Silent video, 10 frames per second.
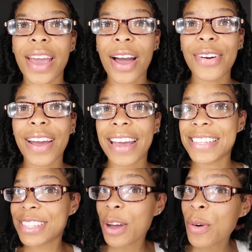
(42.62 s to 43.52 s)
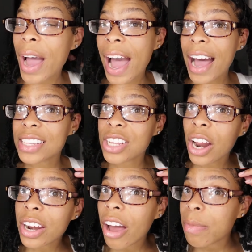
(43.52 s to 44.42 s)
Okay, so I
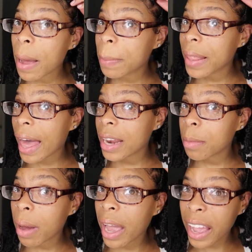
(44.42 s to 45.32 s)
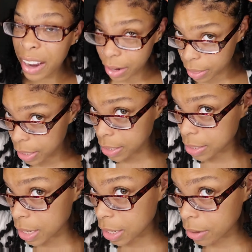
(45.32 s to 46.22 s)
started off by plaiting my hair in
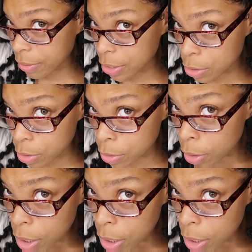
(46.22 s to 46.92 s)
these individual